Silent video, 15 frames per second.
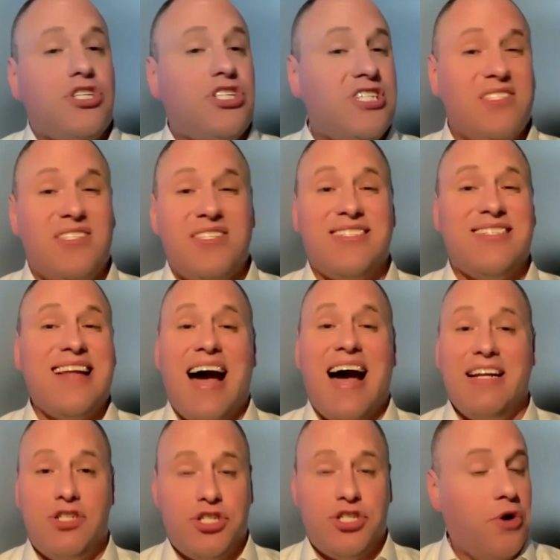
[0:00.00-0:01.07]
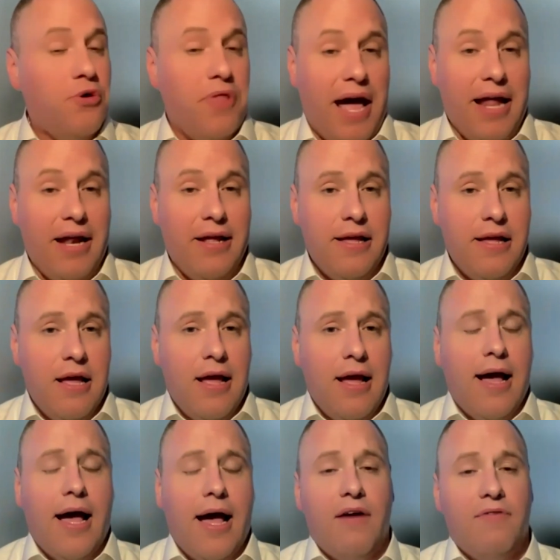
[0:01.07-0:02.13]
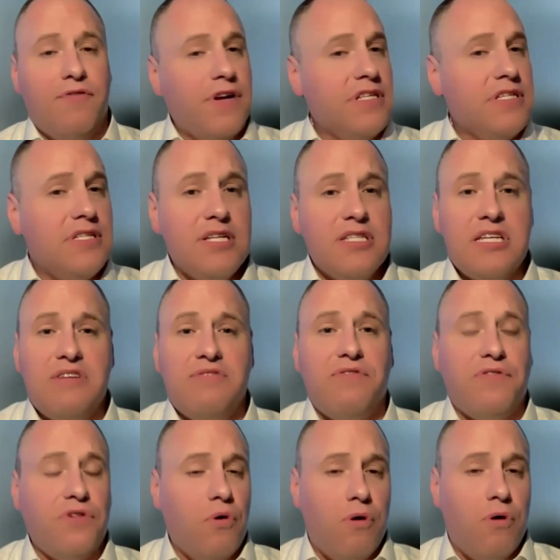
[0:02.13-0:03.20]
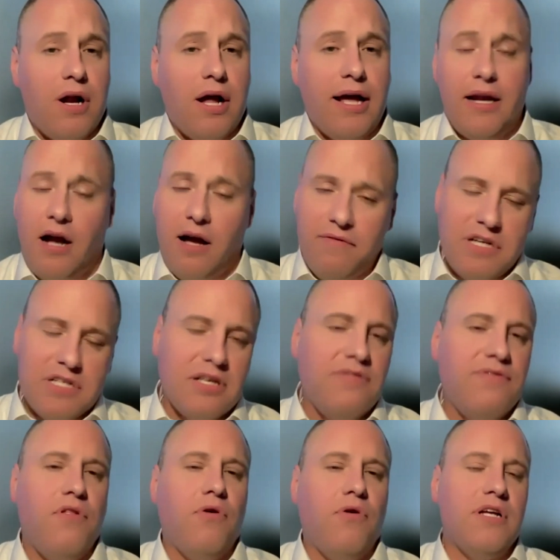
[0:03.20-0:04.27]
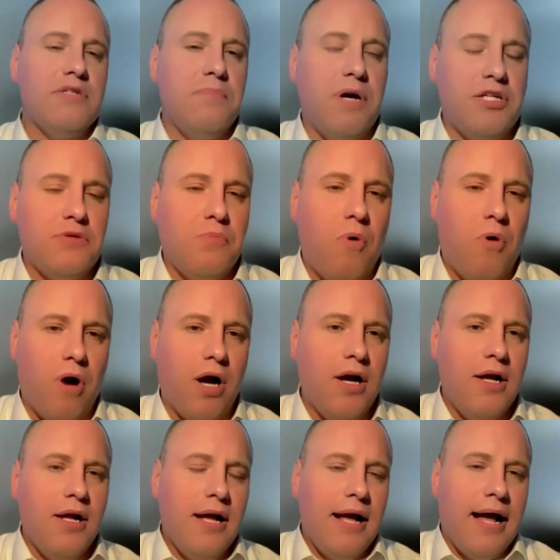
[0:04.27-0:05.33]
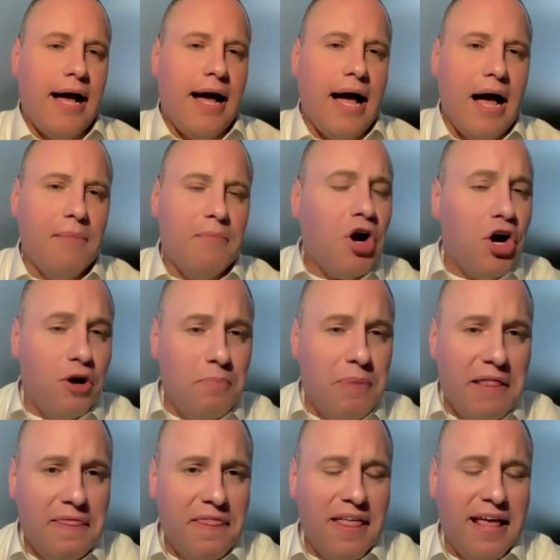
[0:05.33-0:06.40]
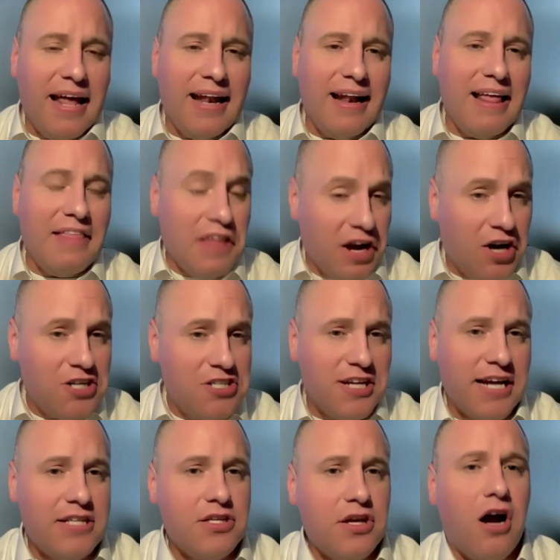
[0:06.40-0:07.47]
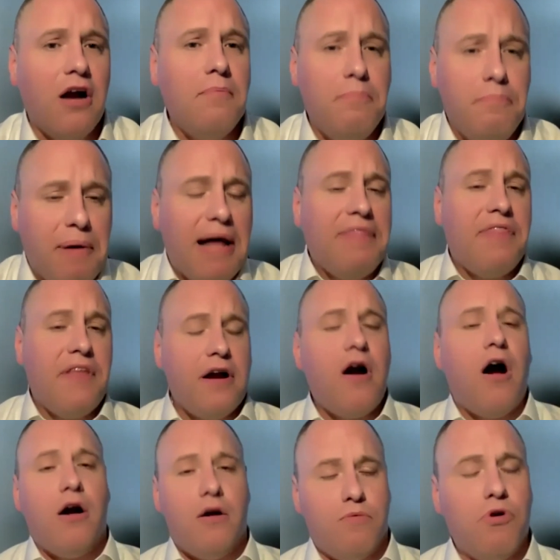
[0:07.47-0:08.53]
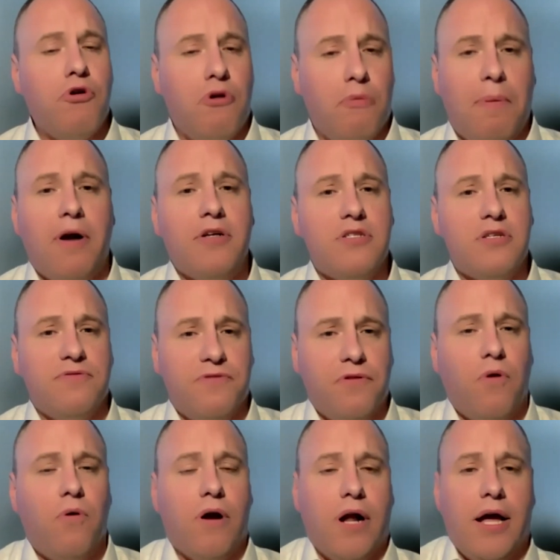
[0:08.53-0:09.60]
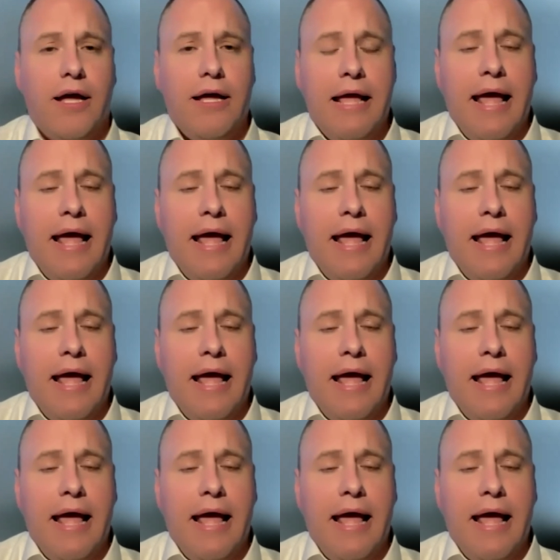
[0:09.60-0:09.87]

just does not show that. For instance, in Florida, and obviously Florida is much more urban than our states are, but there are rural parts of Florida.